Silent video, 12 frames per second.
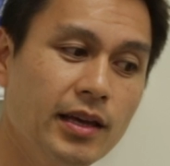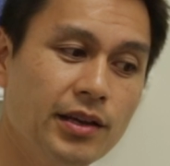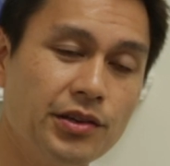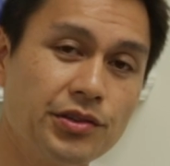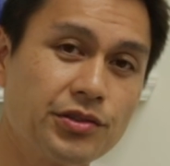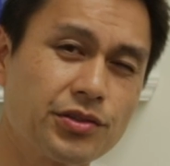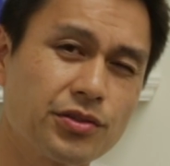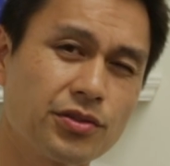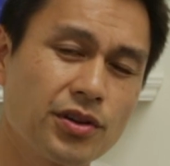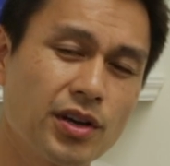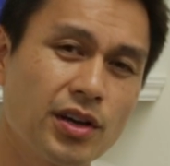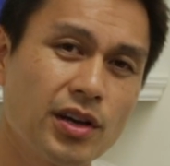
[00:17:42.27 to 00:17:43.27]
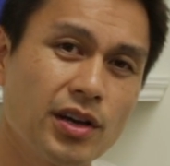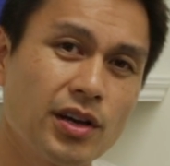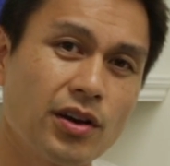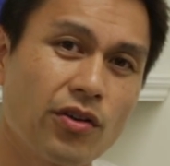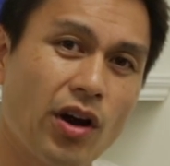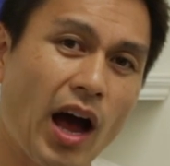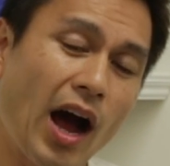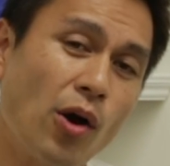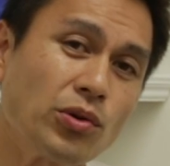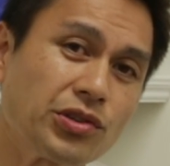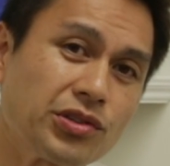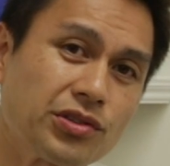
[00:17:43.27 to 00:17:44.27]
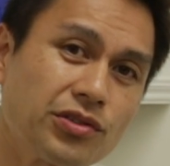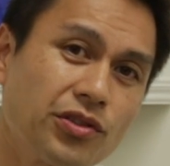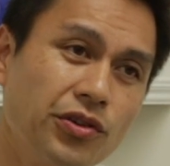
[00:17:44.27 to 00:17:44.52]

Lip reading: is House.